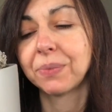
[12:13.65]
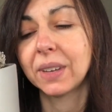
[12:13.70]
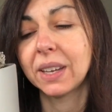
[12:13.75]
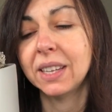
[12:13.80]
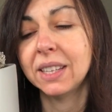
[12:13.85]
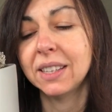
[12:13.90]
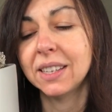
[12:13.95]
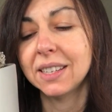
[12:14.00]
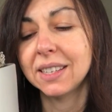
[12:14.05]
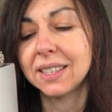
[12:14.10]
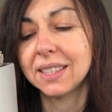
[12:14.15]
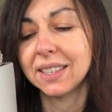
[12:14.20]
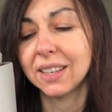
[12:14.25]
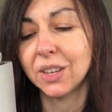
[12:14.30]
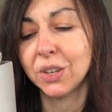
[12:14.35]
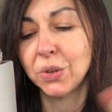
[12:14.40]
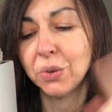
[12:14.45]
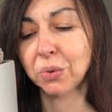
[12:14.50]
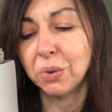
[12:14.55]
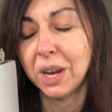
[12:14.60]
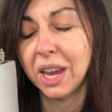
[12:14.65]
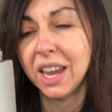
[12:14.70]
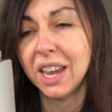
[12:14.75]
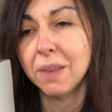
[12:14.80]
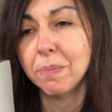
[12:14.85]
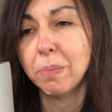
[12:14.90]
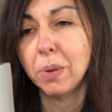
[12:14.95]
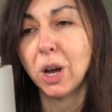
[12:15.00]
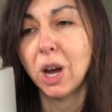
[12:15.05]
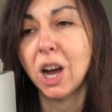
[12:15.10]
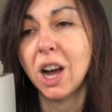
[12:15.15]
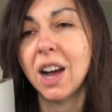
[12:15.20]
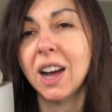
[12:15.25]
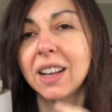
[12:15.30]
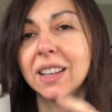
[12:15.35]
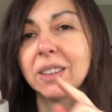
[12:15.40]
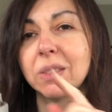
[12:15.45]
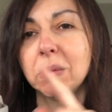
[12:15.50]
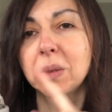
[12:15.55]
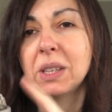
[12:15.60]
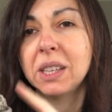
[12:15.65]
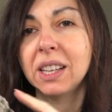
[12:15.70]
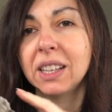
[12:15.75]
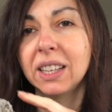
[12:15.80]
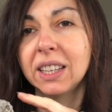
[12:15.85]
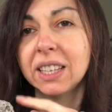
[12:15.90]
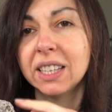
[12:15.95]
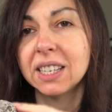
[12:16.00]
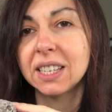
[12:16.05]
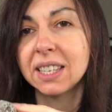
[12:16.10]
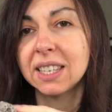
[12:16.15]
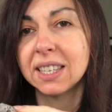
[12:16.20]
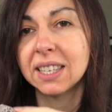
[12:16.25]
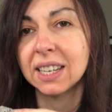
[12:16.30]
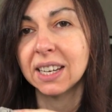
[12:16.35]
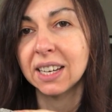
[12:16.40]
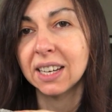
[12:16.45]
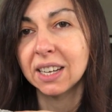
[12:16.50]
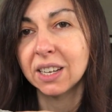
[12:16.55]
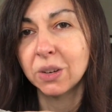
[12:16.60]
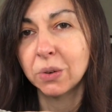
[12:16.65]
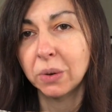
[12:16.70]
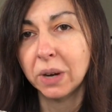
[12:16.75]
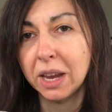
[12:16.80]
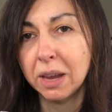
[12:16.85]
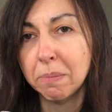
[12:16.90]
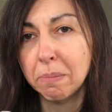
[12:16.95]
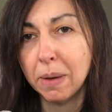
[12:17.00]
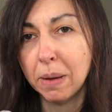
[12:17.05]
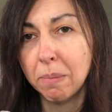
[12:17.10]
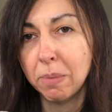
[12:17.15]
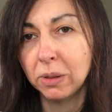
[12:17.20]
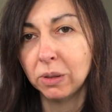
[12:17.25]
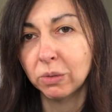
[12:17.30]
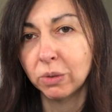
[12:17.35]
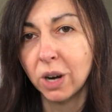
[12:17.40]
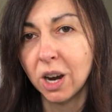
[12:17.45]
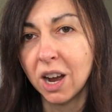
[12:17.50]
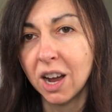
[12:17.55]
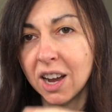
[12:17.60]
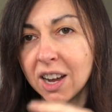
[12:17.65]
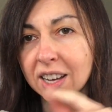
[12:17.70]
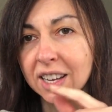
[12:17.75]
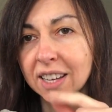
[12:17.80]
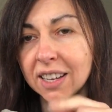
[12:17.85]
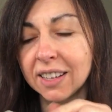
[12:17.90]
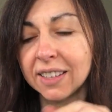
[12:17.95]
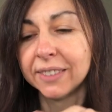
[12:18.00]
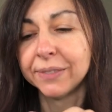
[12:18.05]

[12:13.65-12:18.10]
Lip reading: in this gray pot with this gray bubble rock.